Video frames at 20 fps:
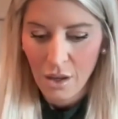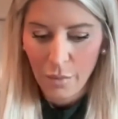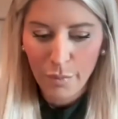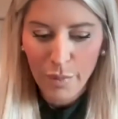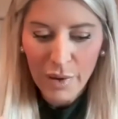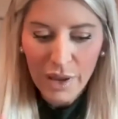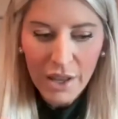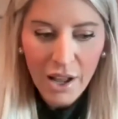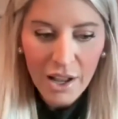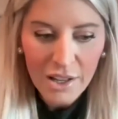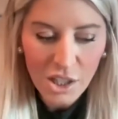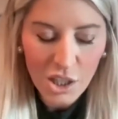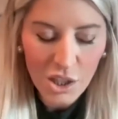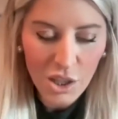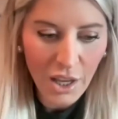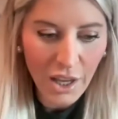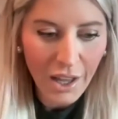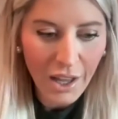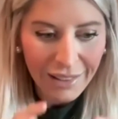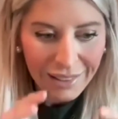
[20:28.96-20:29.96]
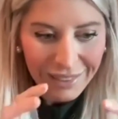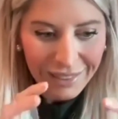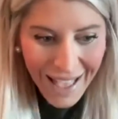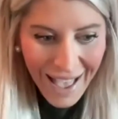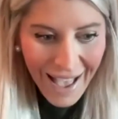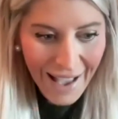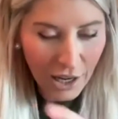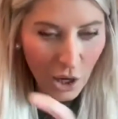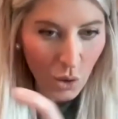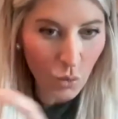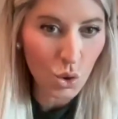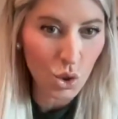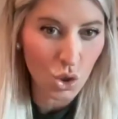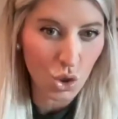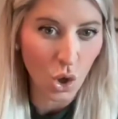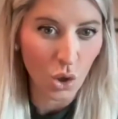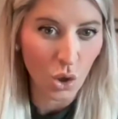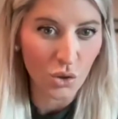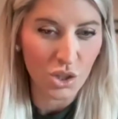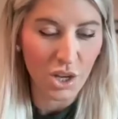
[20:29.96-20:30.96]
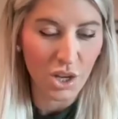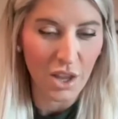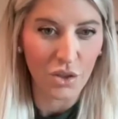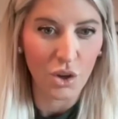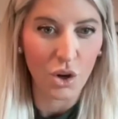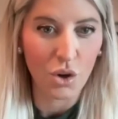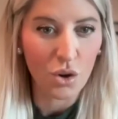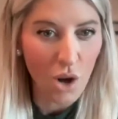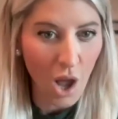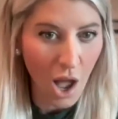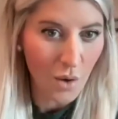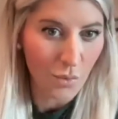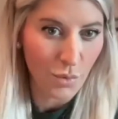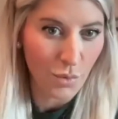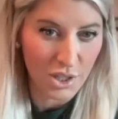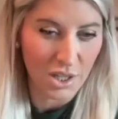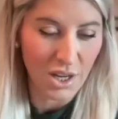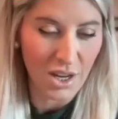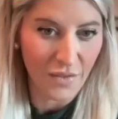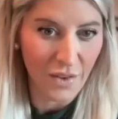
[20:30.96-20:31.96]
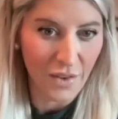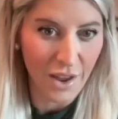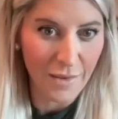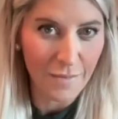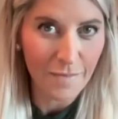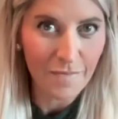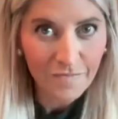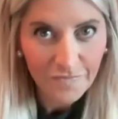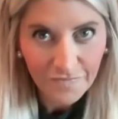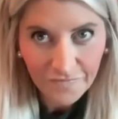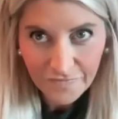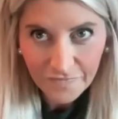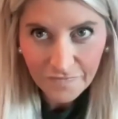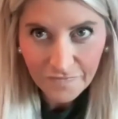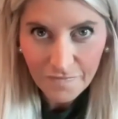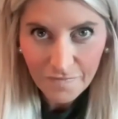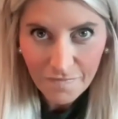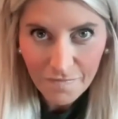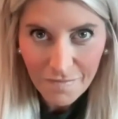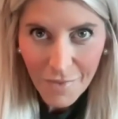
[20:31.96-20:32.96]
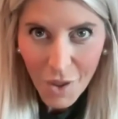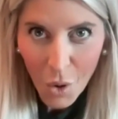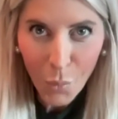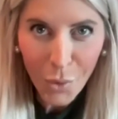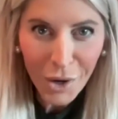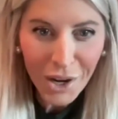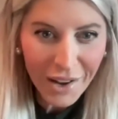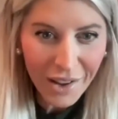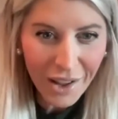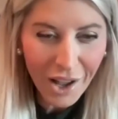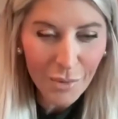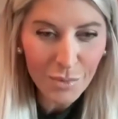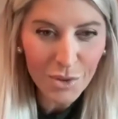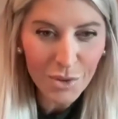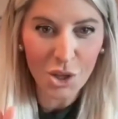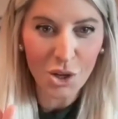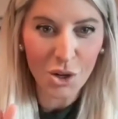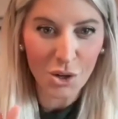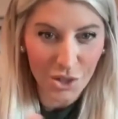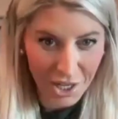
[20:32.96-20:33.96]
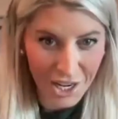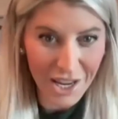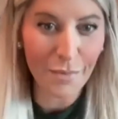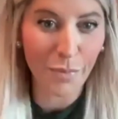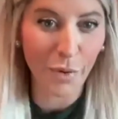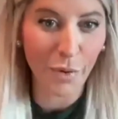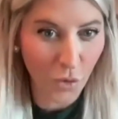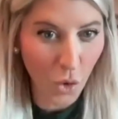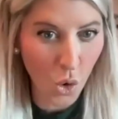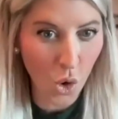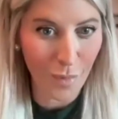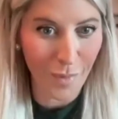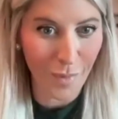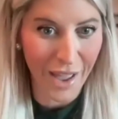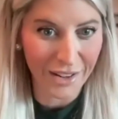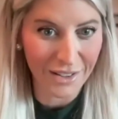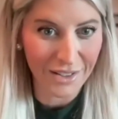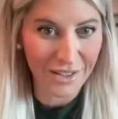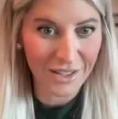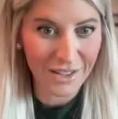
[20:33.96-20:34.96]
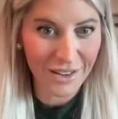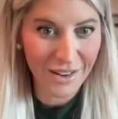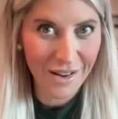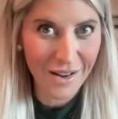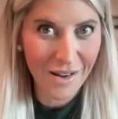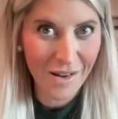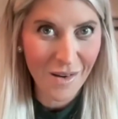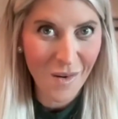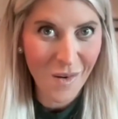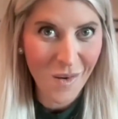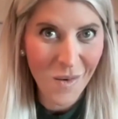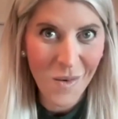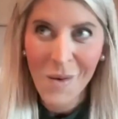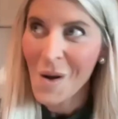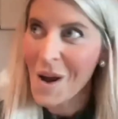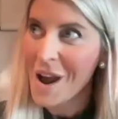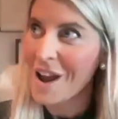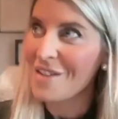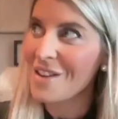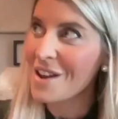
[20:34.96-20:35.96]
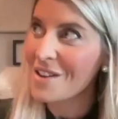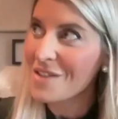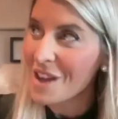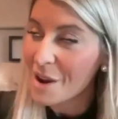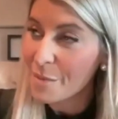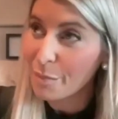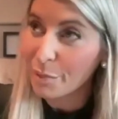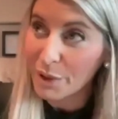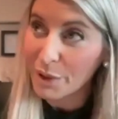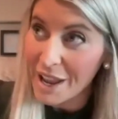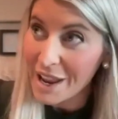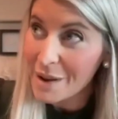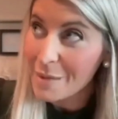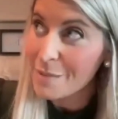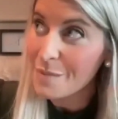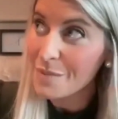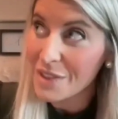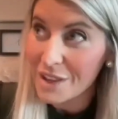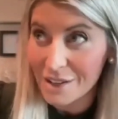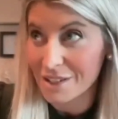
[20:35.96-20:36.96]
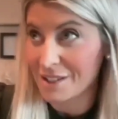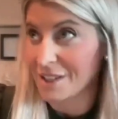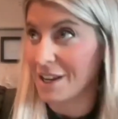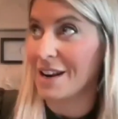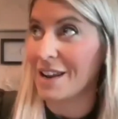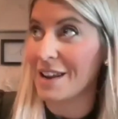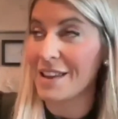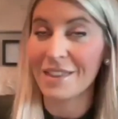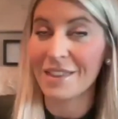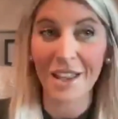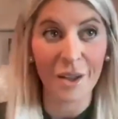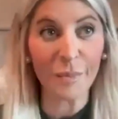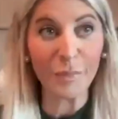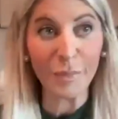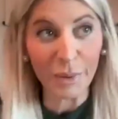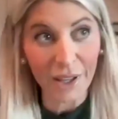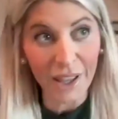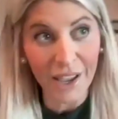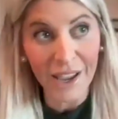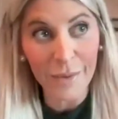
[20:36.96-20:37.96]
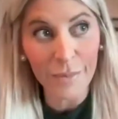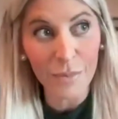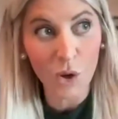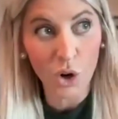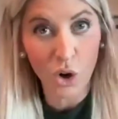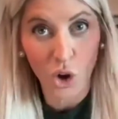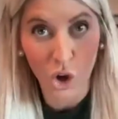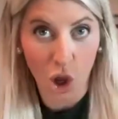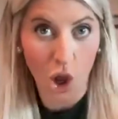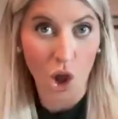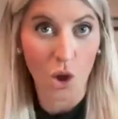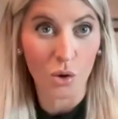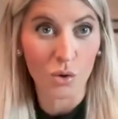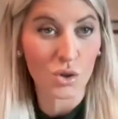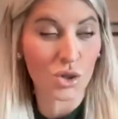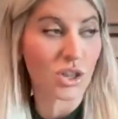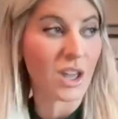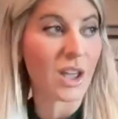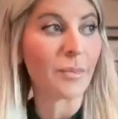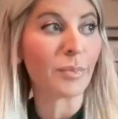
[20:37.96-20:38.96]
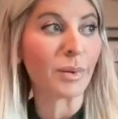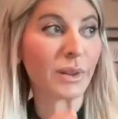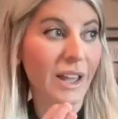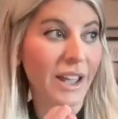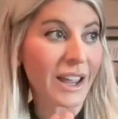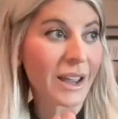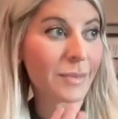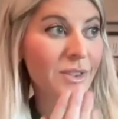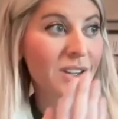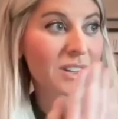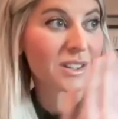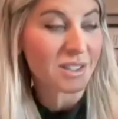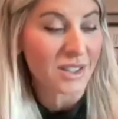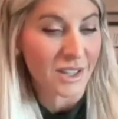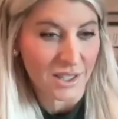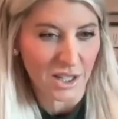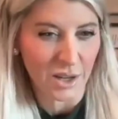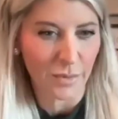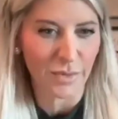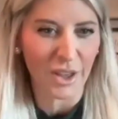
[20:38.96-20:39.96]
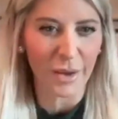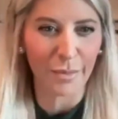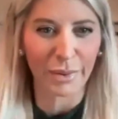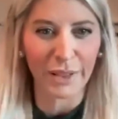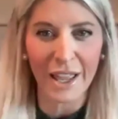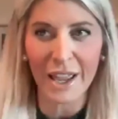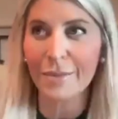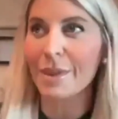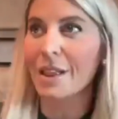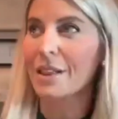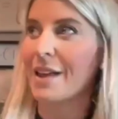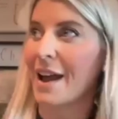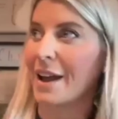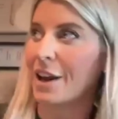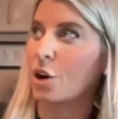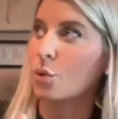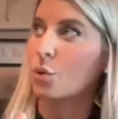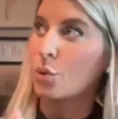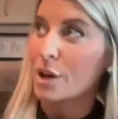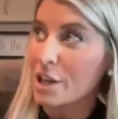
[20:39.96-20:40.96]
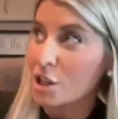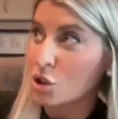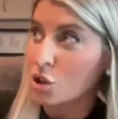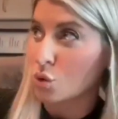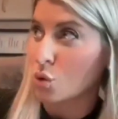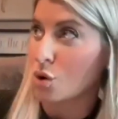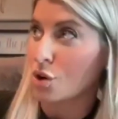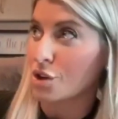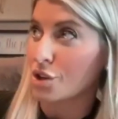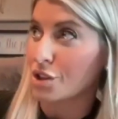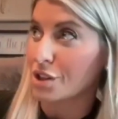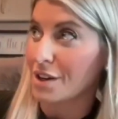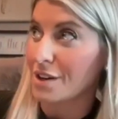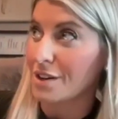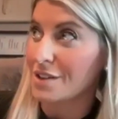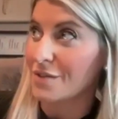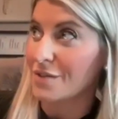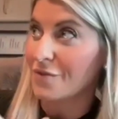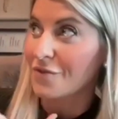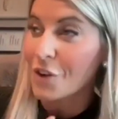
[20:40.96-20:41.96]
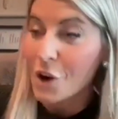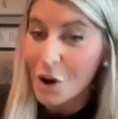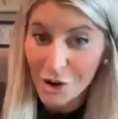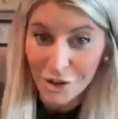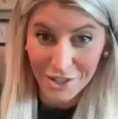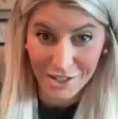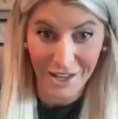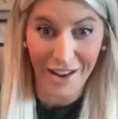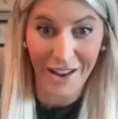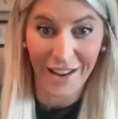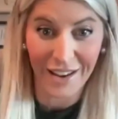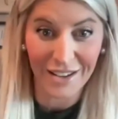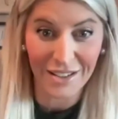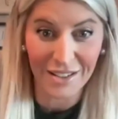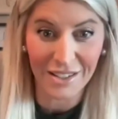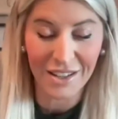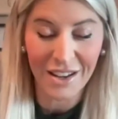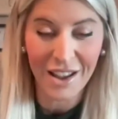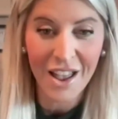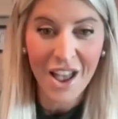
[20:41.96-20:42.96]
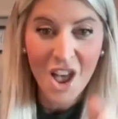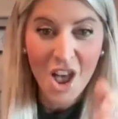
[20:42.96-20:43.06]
because of the lack of results that they're not receiving when it comes to their team performance. And then they blame the city, they blame their coach, they blame the system, they blame the lack of resources versus